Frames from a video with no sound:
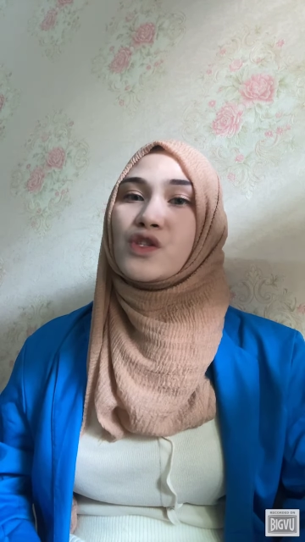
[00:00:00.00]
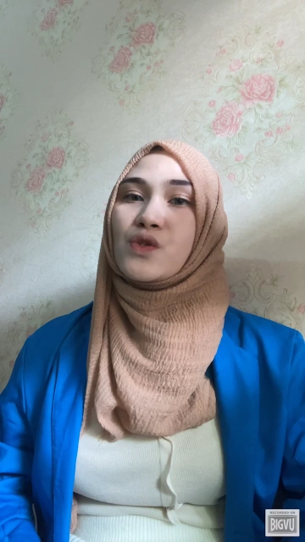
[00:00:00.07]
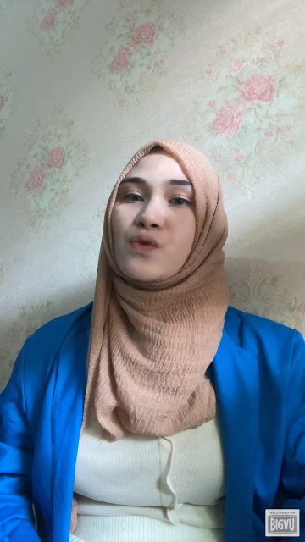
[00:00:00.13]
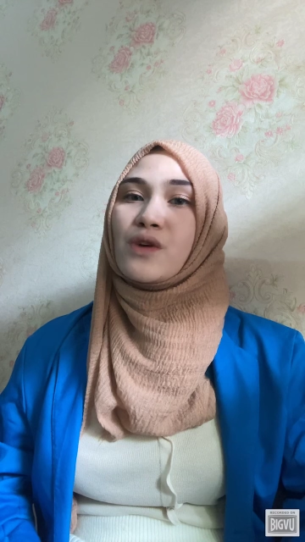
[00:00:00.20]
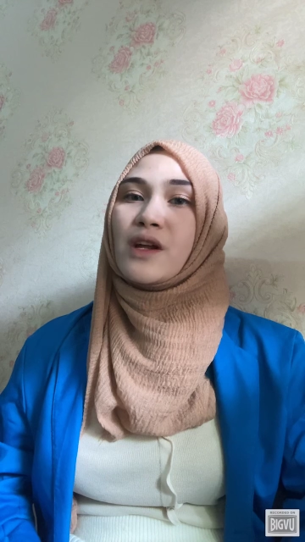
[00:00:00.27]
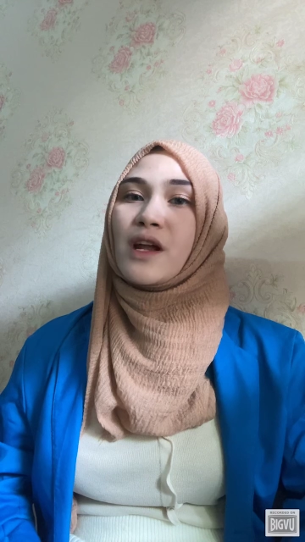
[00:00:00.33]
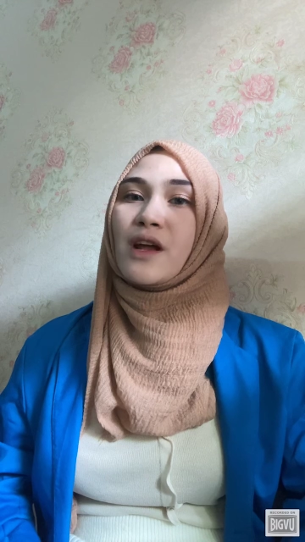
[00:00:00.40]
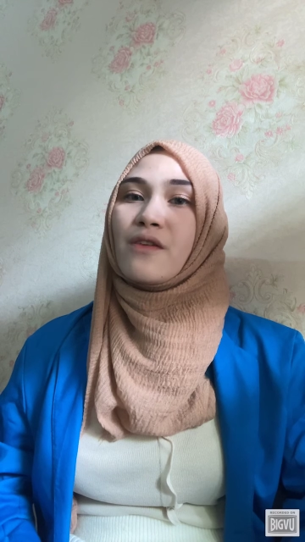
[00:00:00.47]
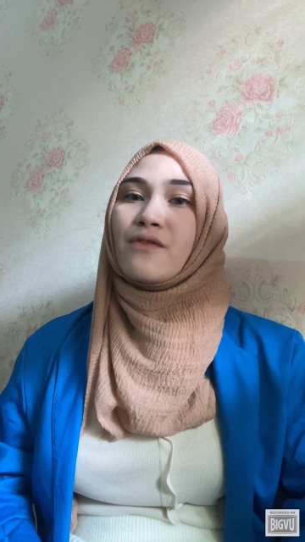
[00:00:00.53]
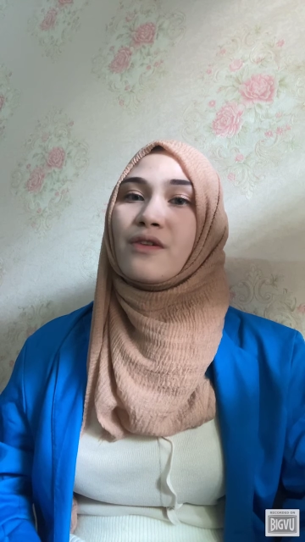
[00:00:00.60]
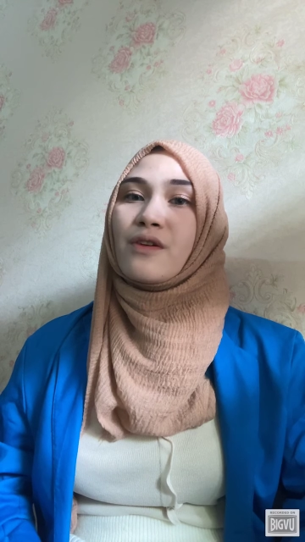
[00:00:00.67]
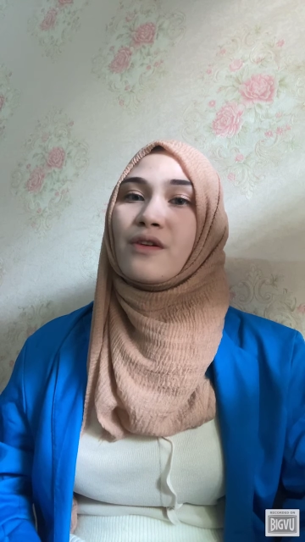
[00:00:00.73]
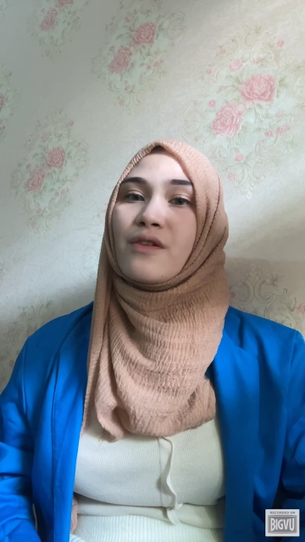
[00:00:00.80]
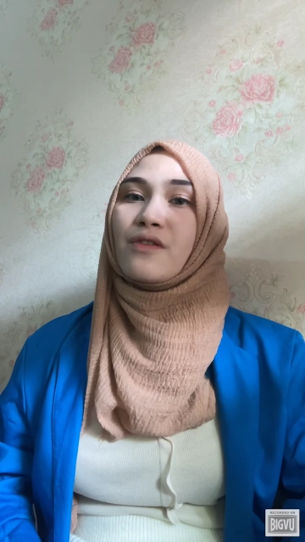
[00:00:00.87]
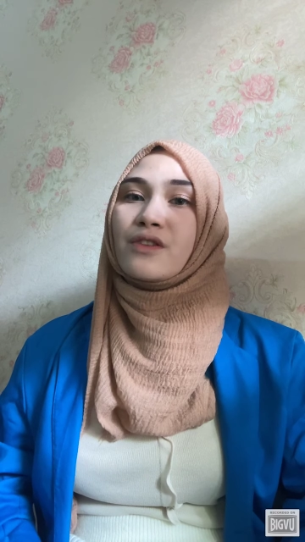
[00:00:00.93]
to
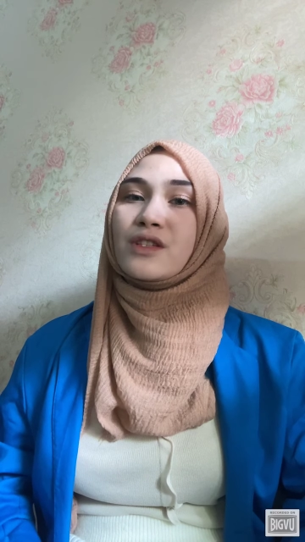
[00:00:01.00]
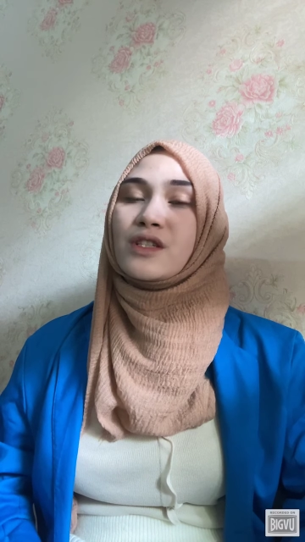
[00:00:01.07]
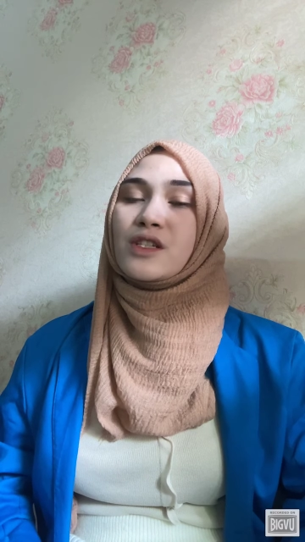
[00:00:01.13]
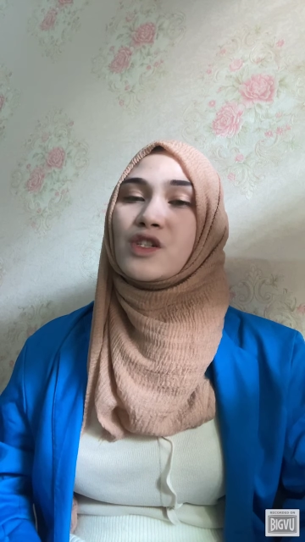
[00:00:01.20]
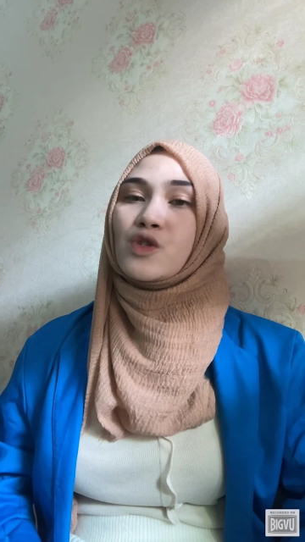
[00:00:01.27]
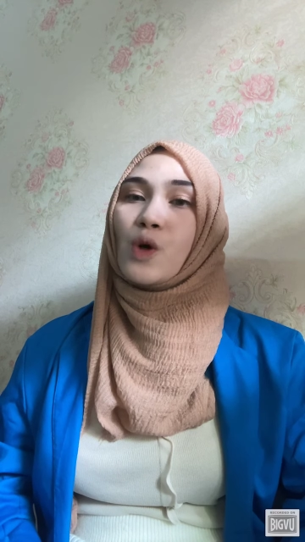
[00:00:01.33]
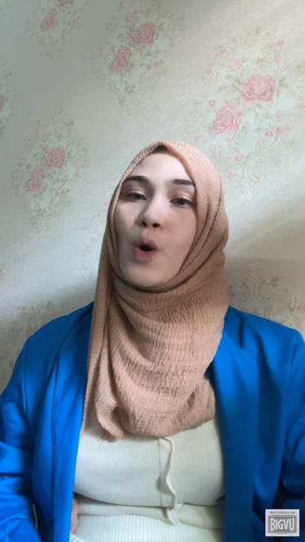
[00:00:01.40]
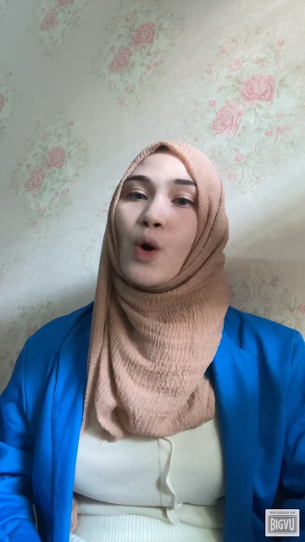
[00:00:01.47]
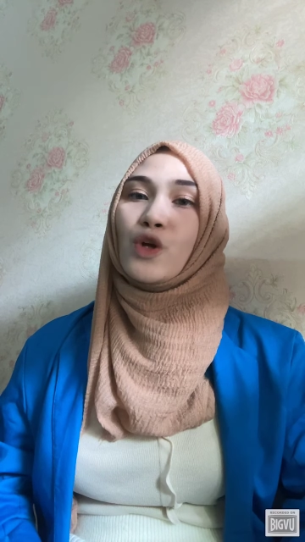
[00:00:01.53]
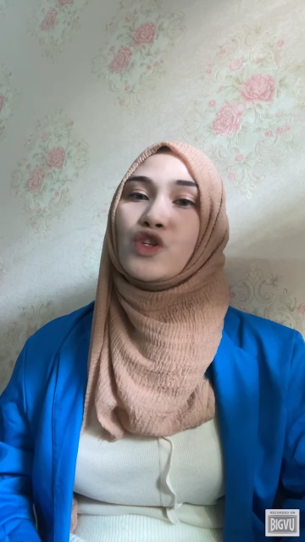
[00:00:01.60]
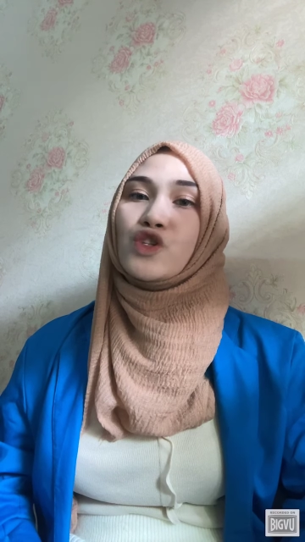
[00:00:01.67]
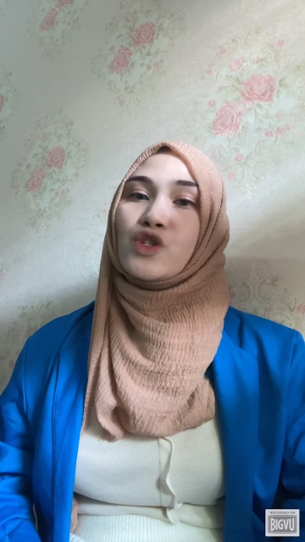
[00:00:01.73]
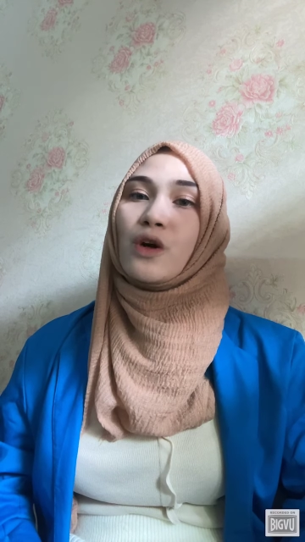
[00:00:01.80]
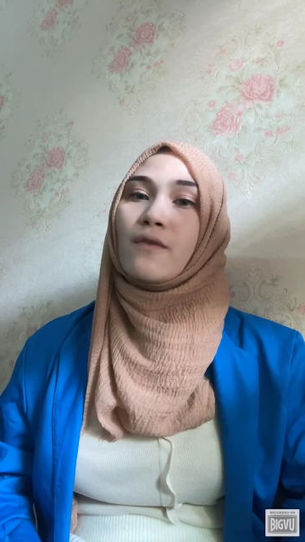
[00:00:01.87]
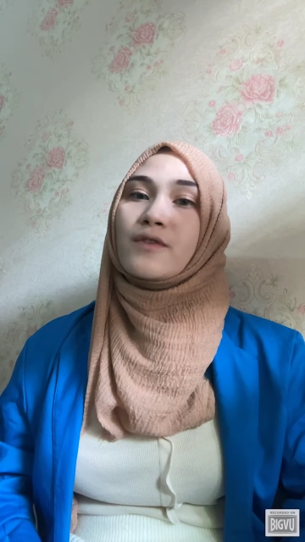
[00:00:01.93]
wherever the
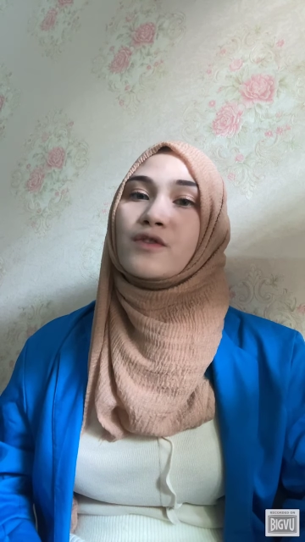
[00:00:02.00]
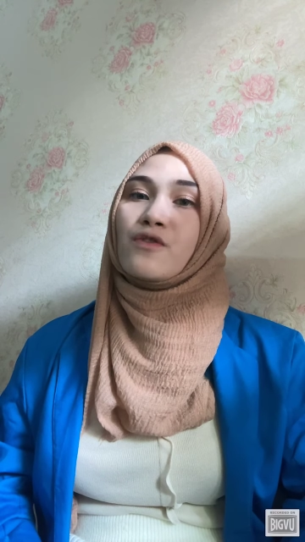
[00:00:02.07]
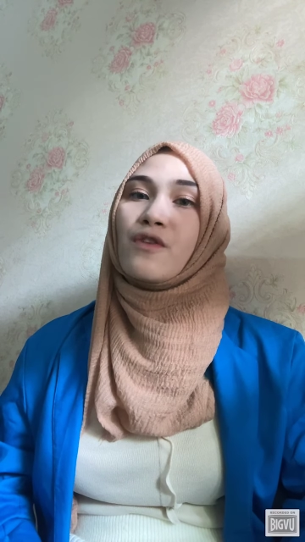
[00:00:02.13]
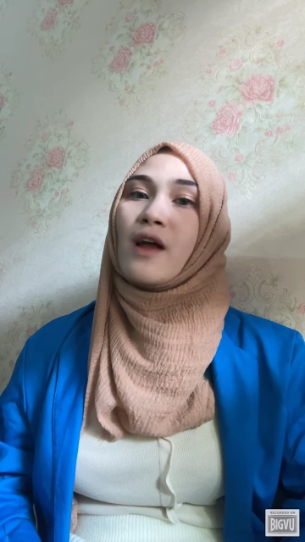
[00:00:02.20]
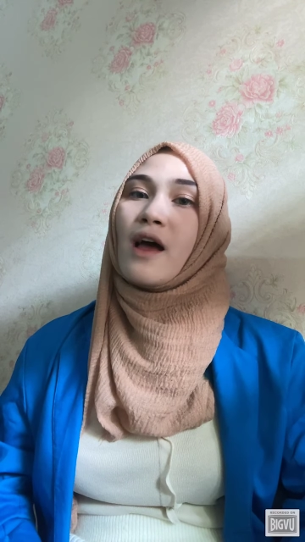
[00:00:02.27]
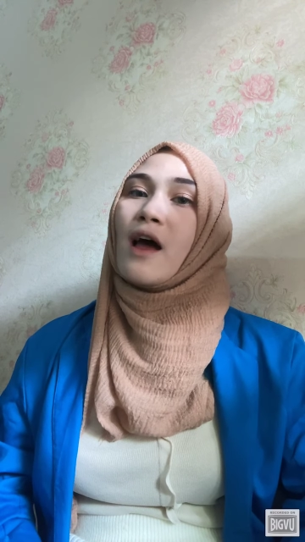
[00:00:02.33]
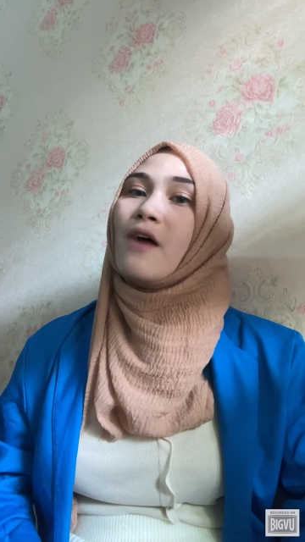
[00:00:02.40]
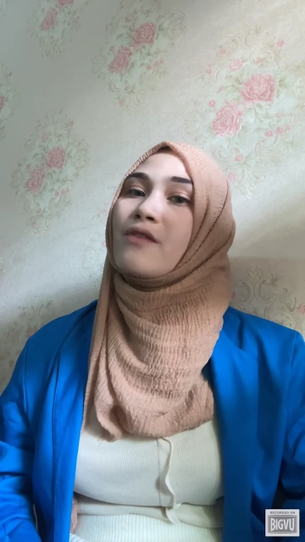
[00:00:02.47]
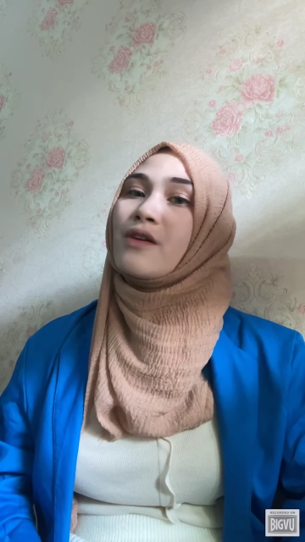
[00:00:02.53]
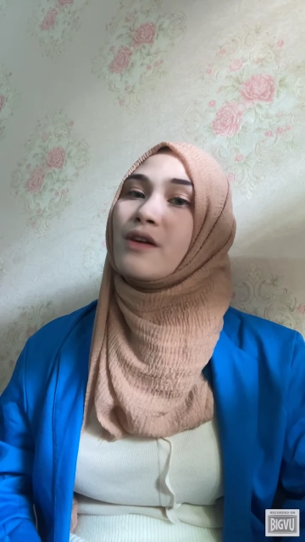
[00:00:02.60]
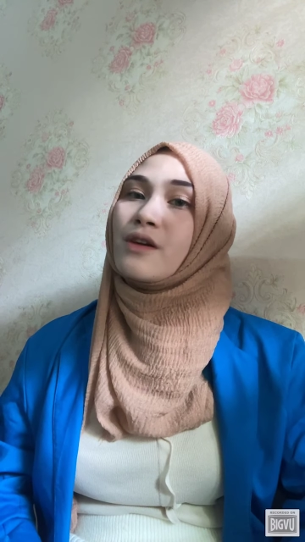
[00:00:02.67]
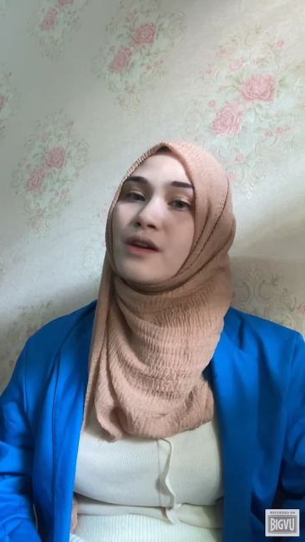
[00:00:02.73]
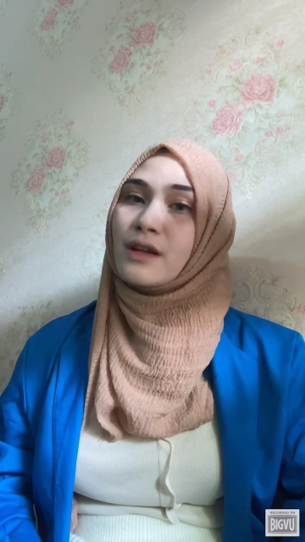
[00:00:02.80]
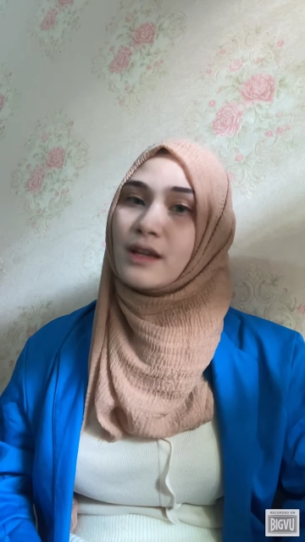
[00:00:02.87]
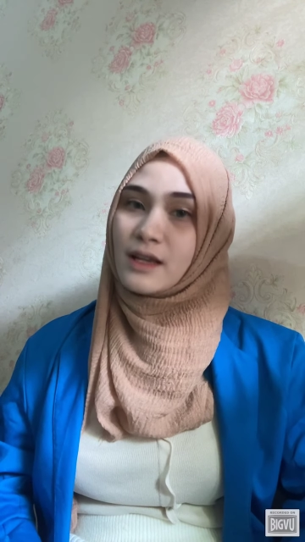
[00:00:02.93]
source of the
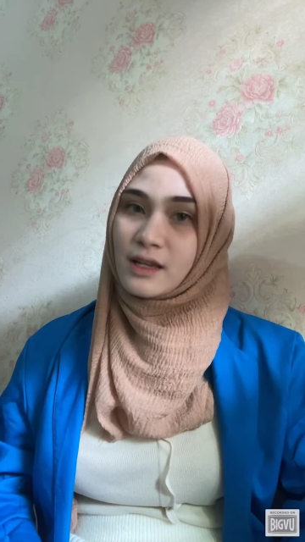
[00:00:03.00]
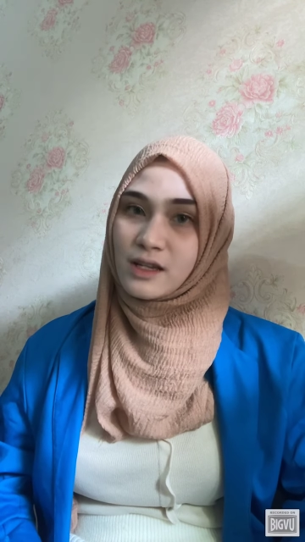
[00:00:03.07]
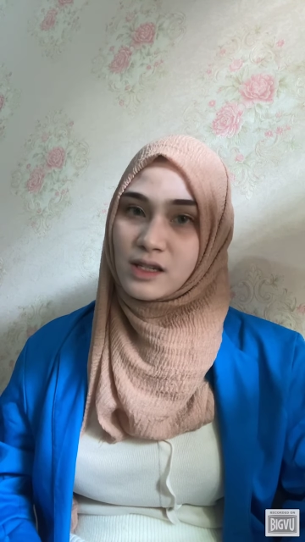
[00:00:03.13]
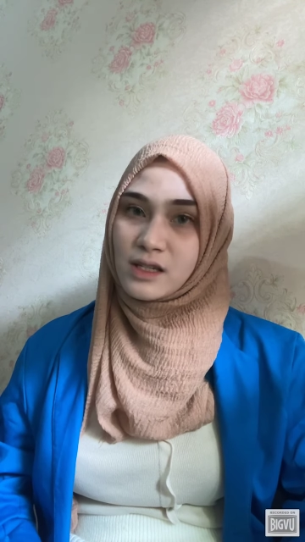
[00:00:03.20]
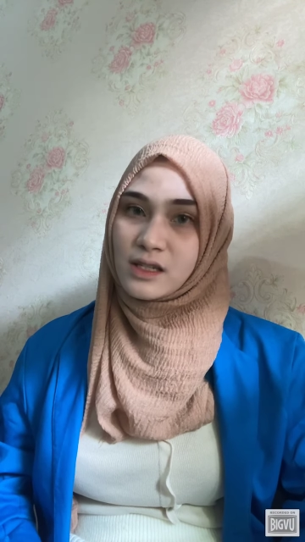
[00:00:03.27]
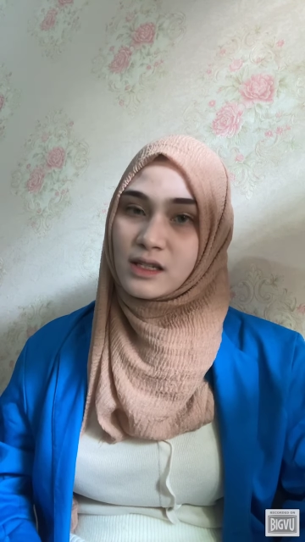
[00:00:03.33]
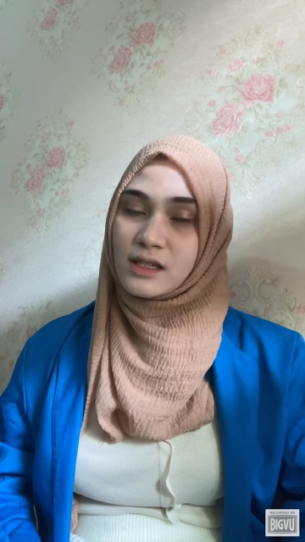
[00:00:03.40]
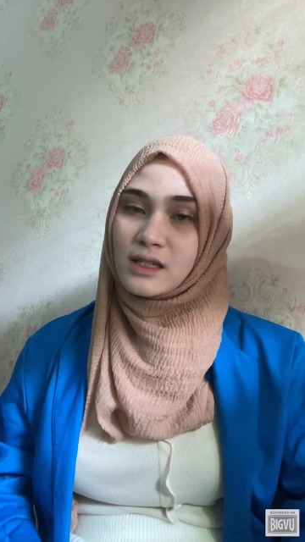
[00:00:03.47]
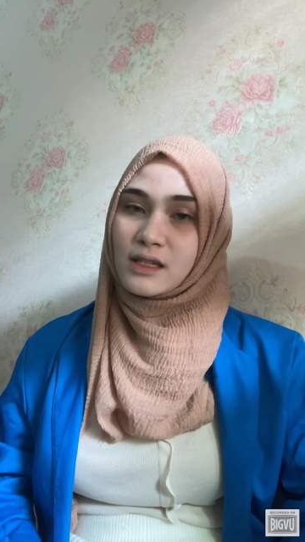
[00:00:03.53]
river is.